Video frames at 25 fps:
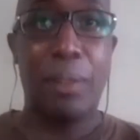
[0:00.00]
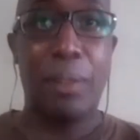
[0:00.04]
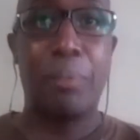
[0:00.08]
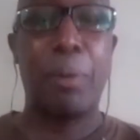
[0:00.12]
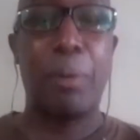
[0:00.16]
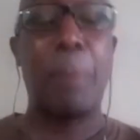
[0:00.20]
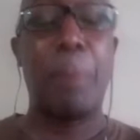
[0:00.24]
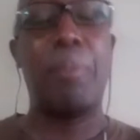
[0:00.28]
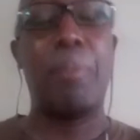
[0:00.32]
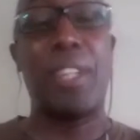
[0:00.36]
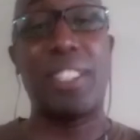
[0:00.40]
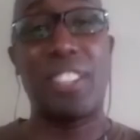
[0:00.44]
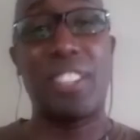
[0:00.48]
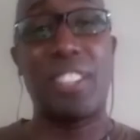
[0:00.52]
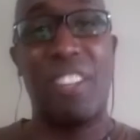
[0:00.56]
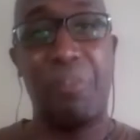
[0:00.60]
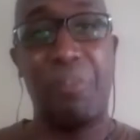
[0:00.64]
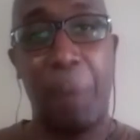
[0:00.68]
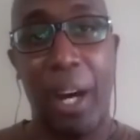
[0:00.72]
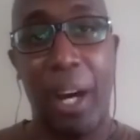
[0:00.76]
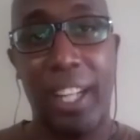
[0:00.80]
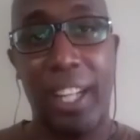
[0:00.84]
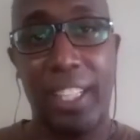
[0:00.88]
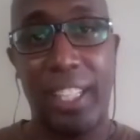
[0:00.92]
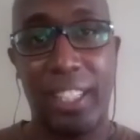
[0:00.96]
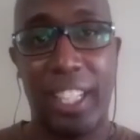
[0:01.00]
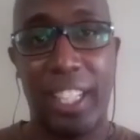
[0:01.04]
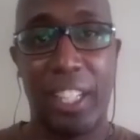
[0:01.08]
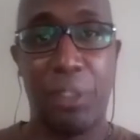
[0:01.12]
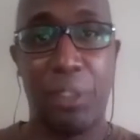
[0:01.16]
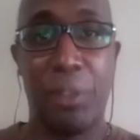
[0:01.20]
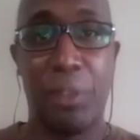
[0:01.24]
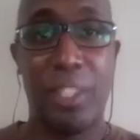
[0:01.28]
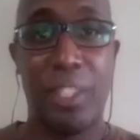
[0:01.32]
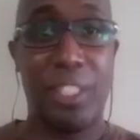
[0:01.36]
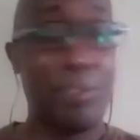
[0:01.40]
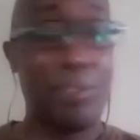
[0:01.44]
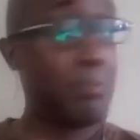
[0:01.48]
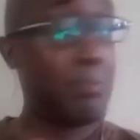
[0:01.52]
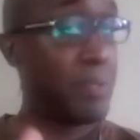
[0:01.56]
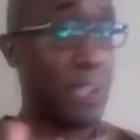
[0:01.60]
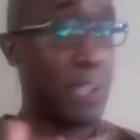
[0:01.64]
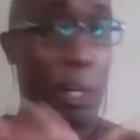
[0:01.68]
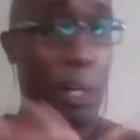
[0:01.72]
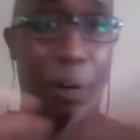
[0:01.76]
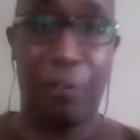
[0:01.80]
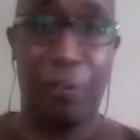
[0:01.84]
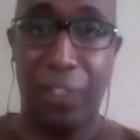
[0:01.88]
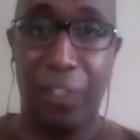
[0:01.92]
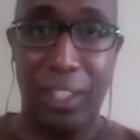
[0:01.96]
but based off body language,
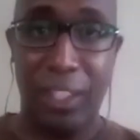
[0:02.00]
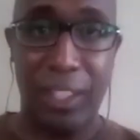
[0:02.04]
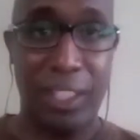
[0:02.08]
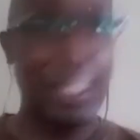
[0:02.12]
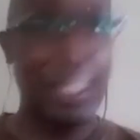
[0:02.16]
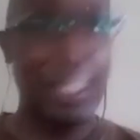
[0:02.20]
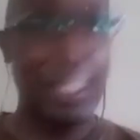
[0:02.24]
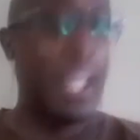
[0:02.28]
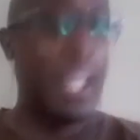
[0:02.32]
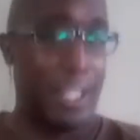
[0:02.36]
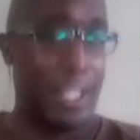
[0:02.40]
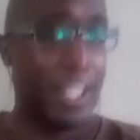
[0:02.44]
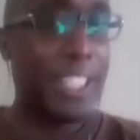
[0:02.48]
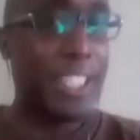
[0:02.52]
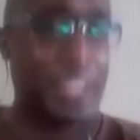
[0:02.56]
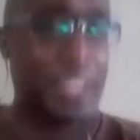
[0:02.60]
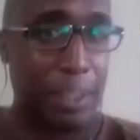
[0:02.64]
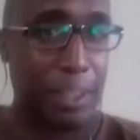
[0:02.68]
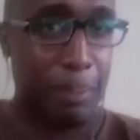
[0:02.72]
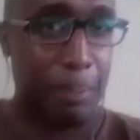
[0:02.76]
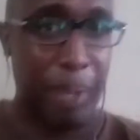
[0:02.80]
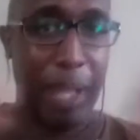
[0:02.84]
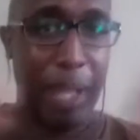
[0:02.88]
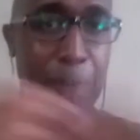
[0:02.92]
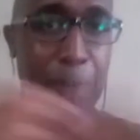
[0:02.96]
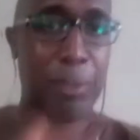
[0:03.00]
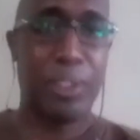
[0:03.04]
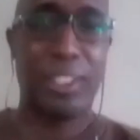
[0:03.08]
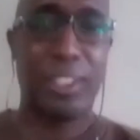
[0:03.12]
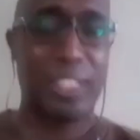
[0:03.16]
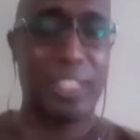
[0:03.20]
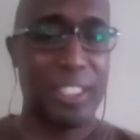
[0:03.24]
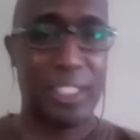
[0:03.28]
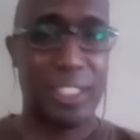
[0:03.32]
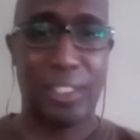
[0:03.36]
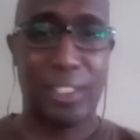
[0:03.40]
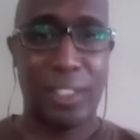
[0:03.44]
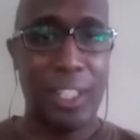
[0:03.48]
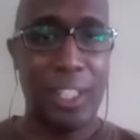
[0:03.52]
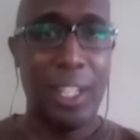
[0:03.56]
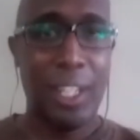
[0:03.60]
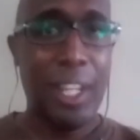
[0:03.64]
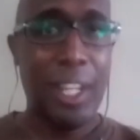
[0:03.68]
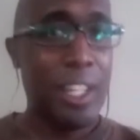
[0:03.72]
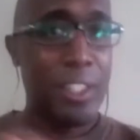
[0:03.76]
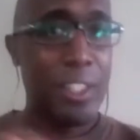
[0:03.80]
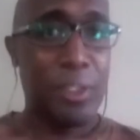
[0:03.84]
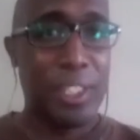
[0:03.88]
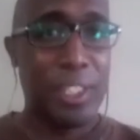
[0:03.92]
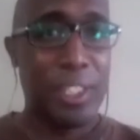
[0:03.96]
dolphins and mammals just
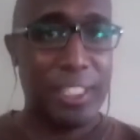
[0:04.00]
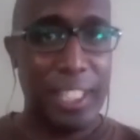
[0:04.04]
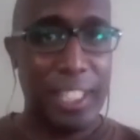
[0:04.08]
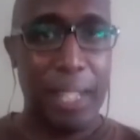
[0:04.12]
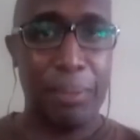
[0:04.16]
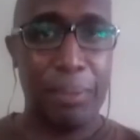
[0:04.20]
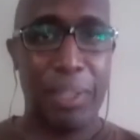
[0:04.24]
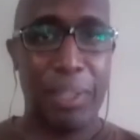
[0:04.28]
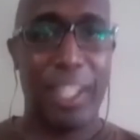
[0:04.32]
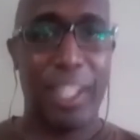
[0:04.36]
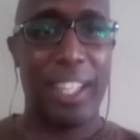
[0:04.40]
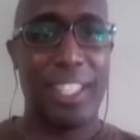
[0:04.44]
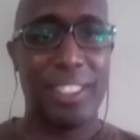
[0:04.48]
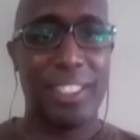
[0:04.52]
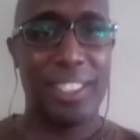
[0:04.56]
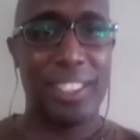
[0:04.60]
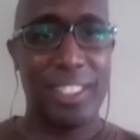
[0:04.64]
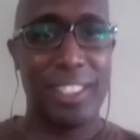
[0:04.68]
do the same things.